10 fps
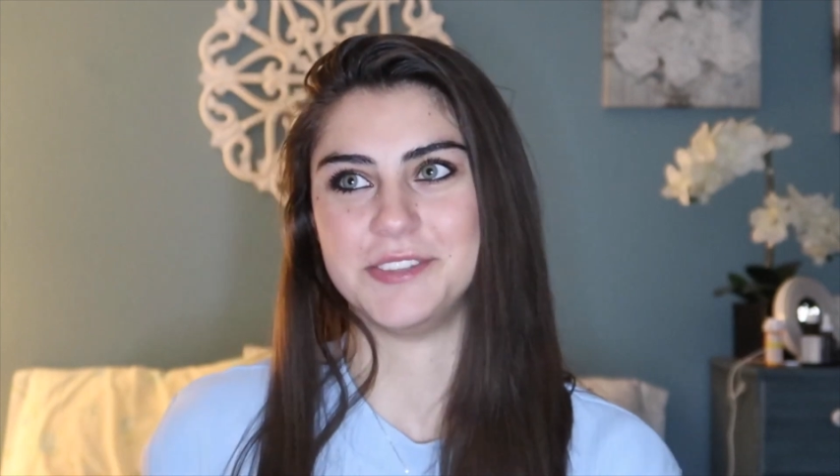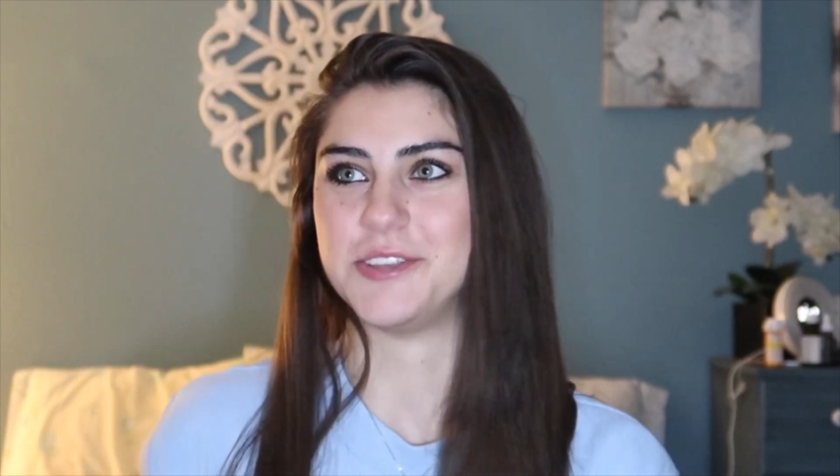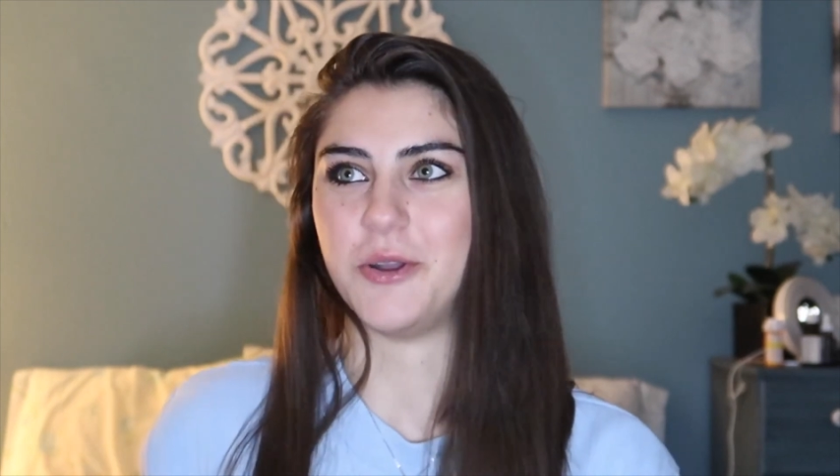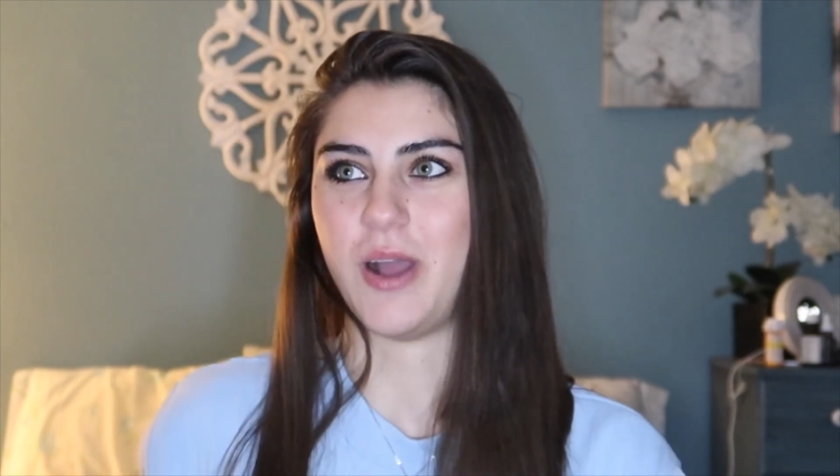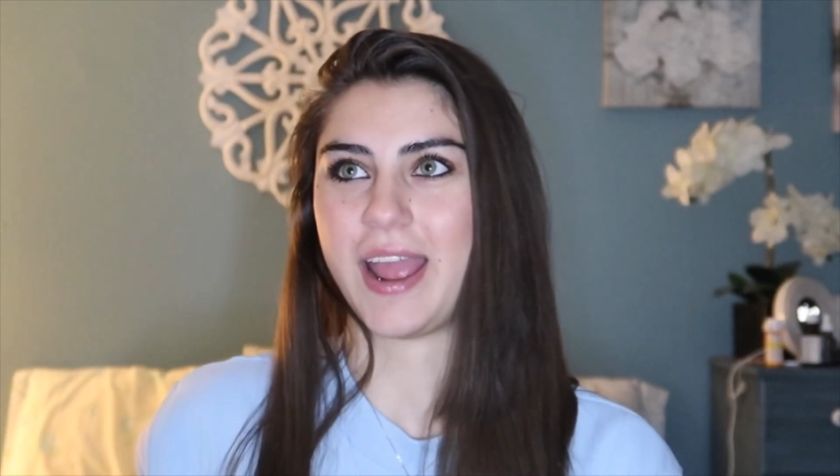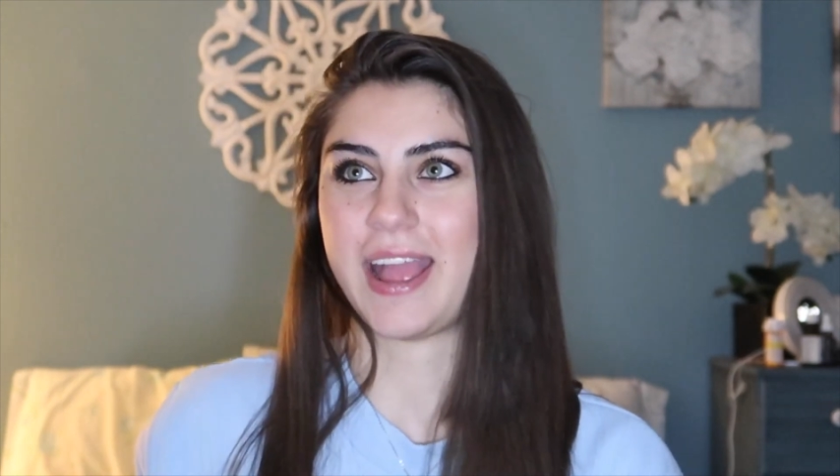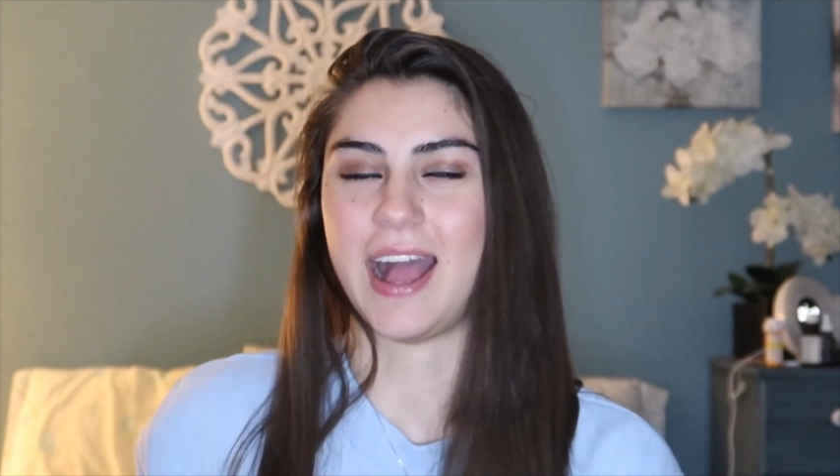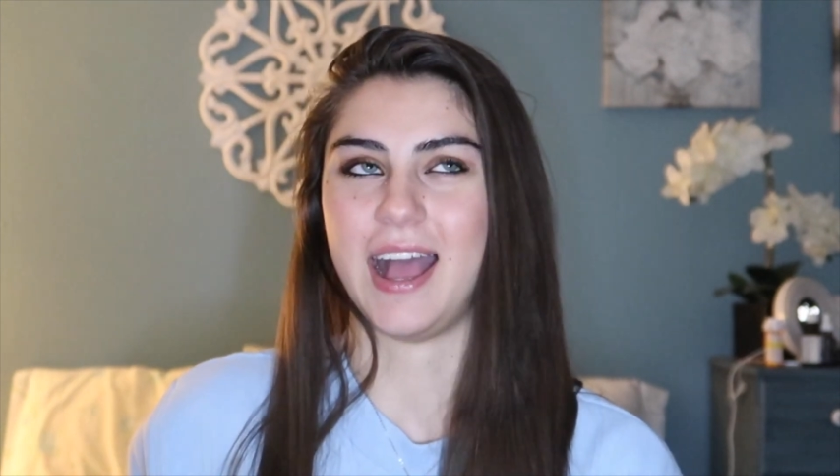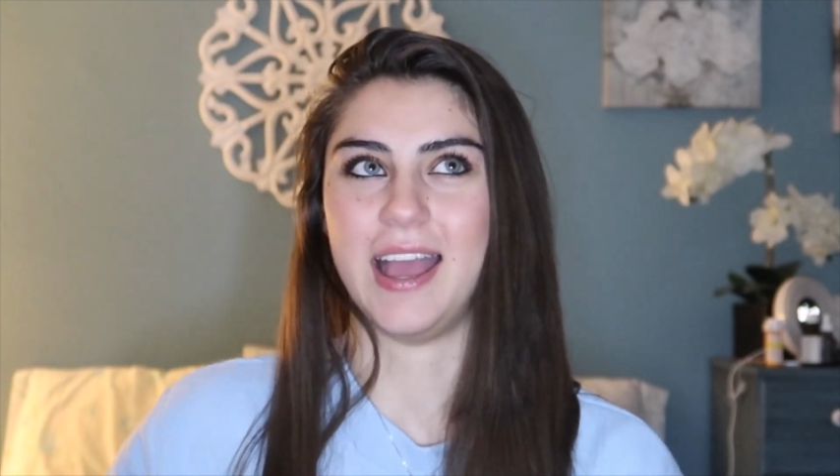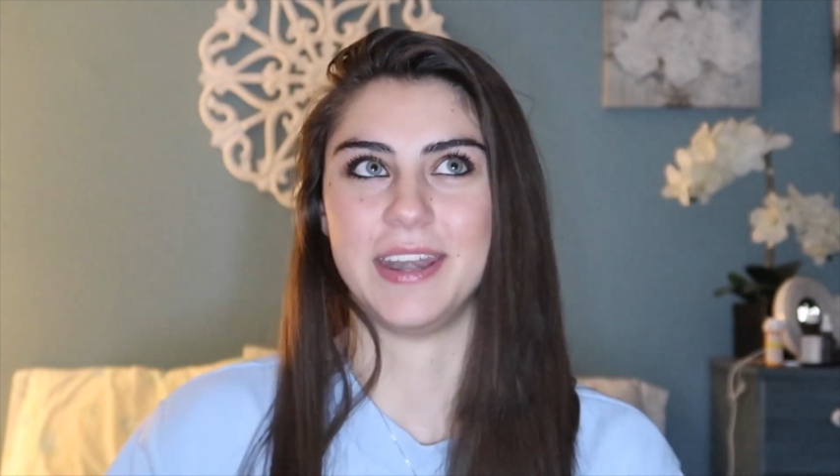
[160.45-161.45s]
So I
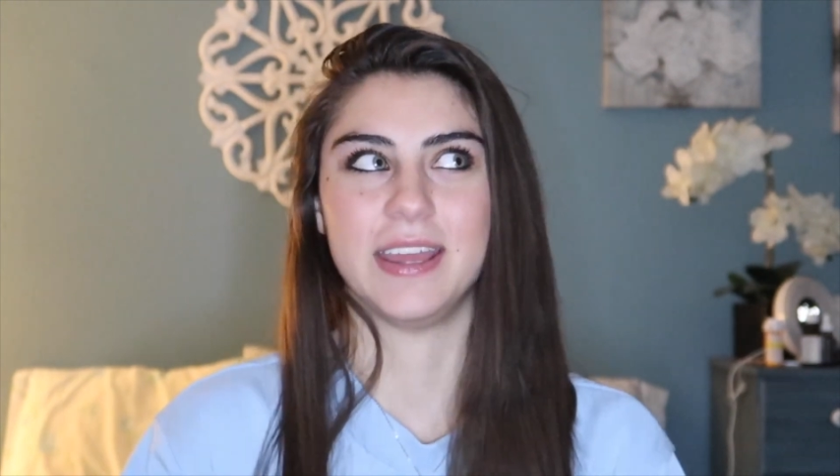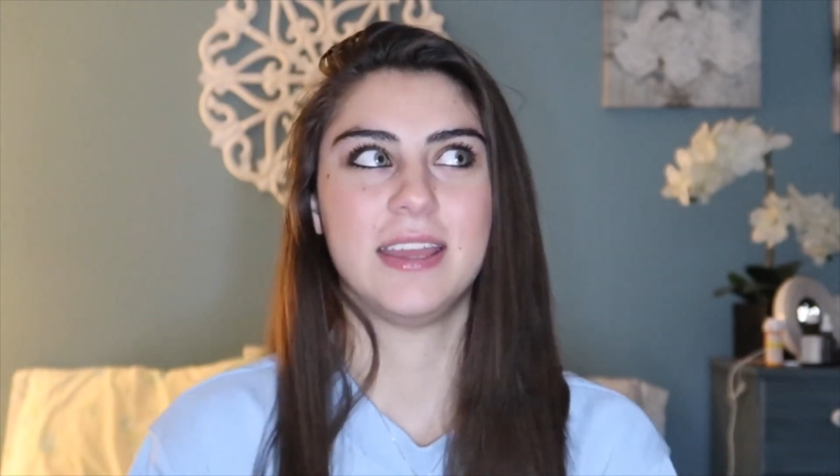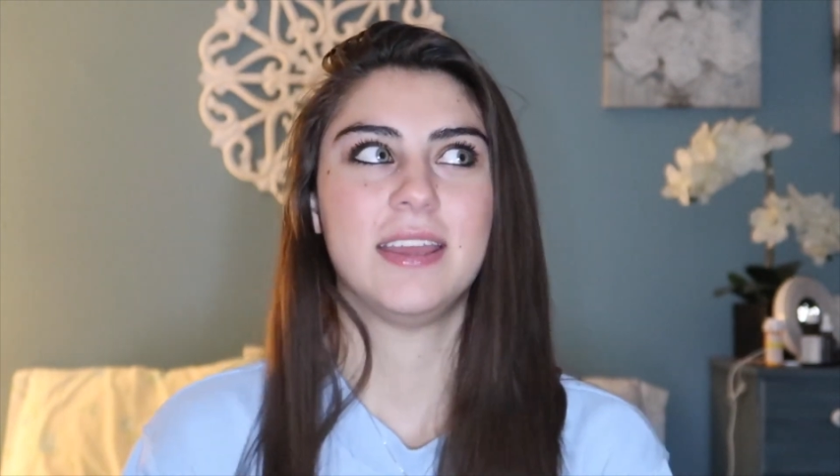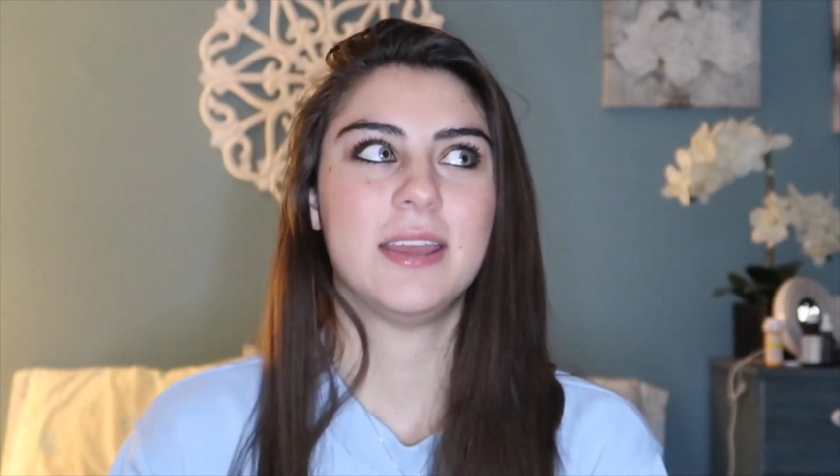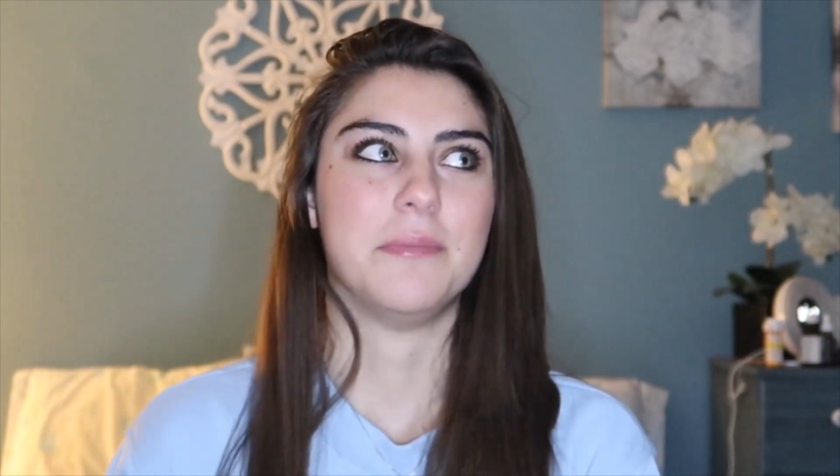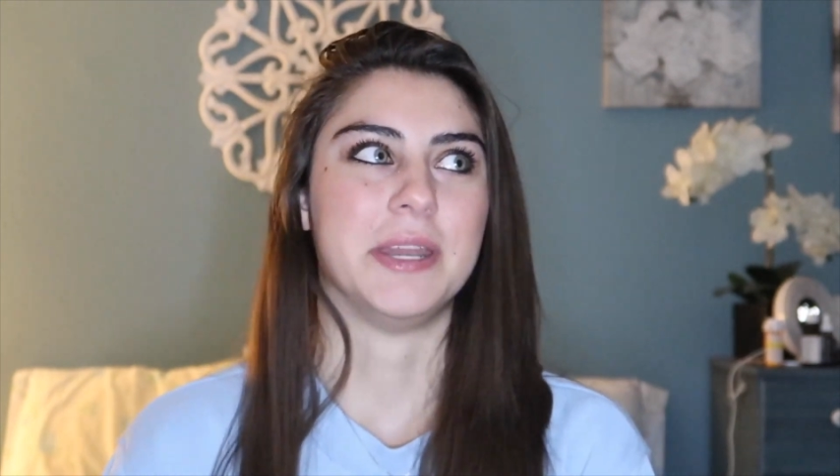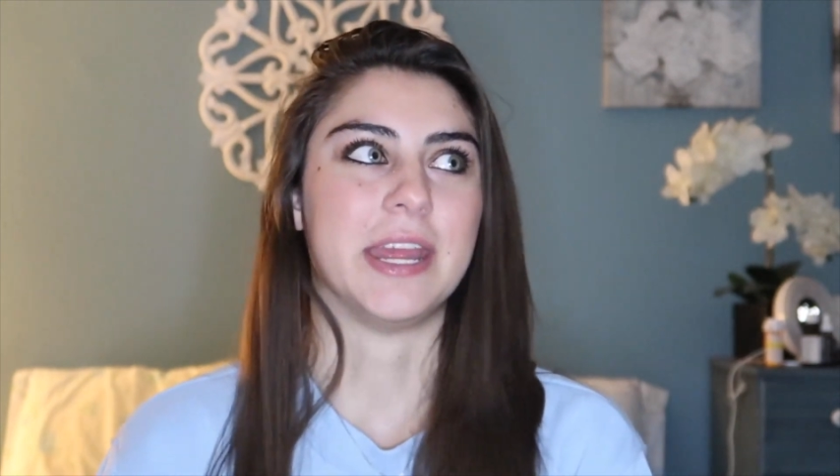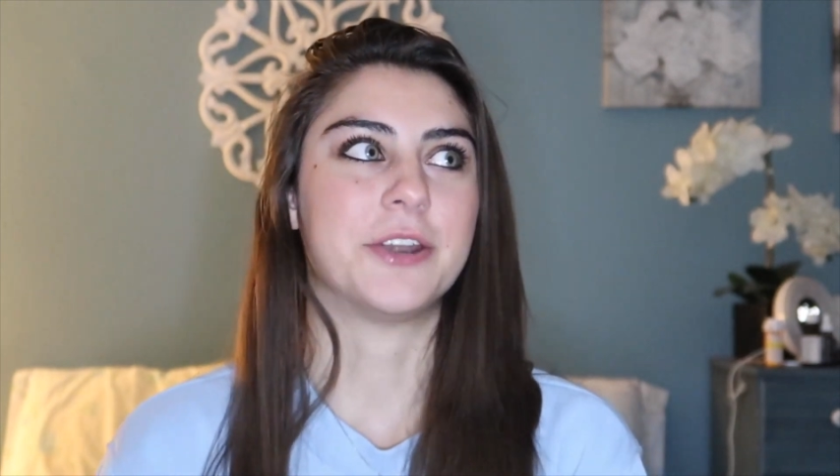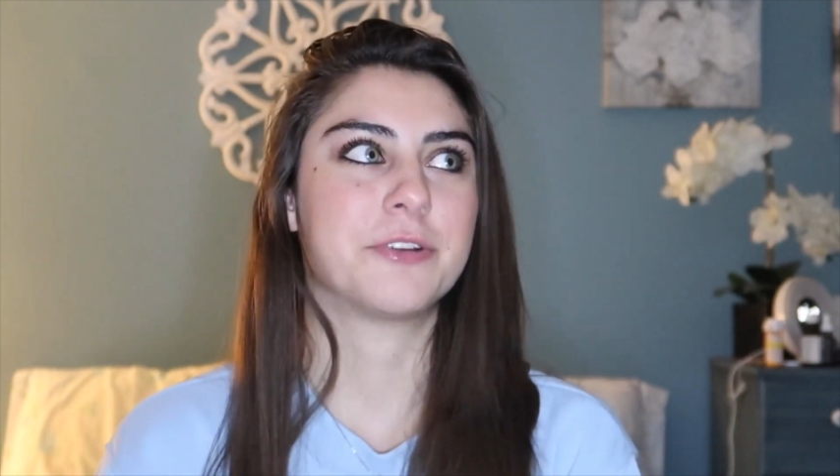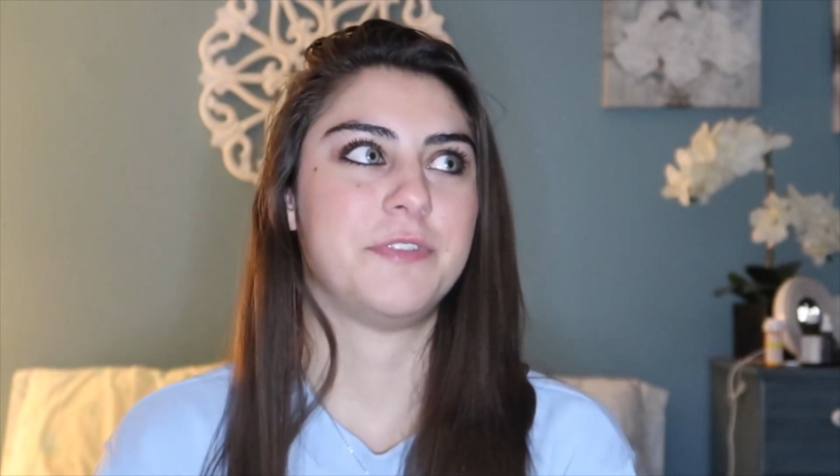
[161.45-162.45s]
had been
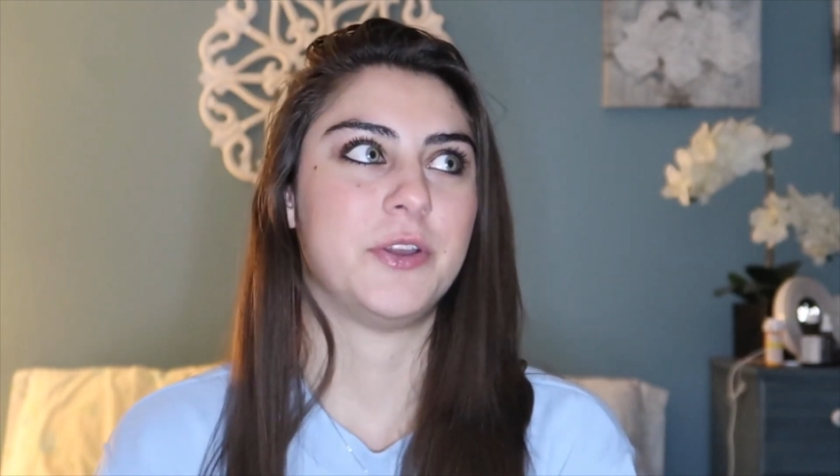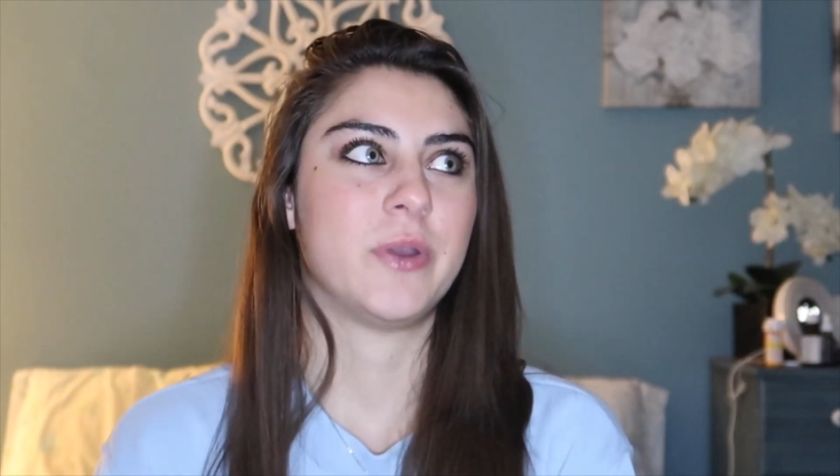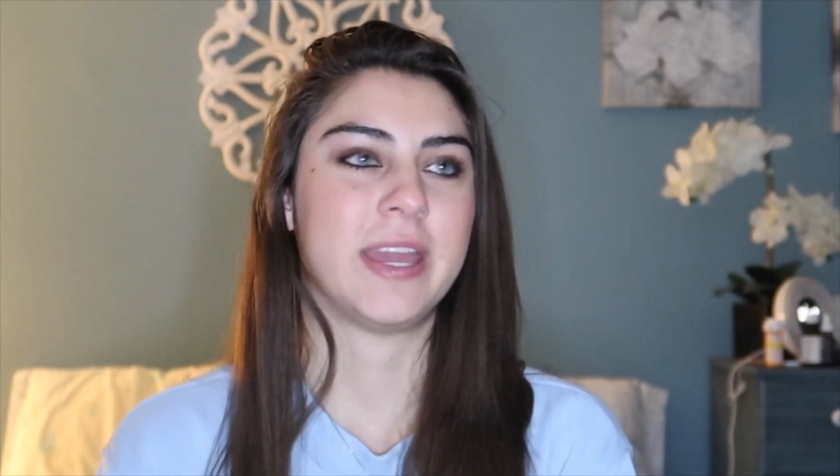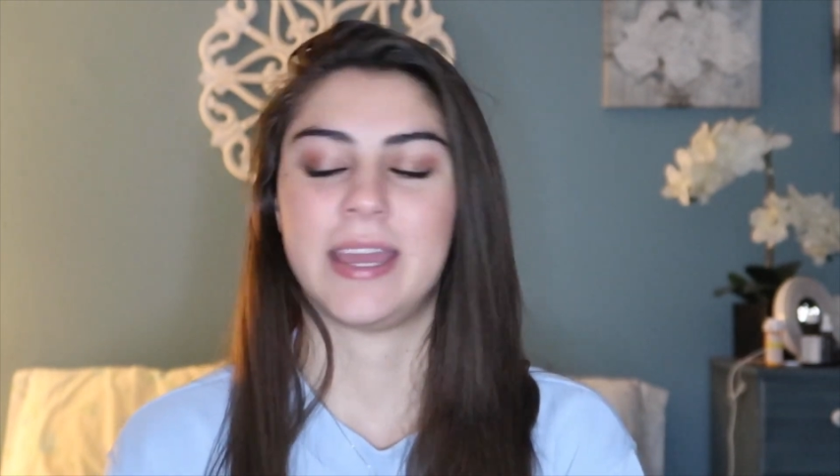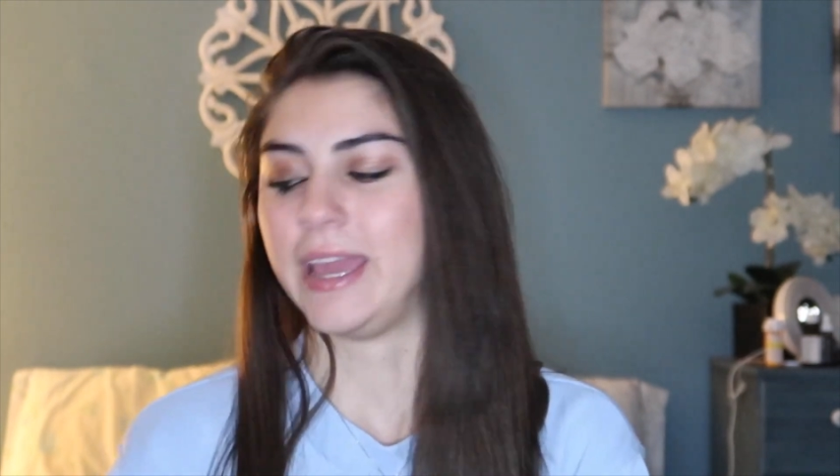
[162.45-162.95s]
interviewing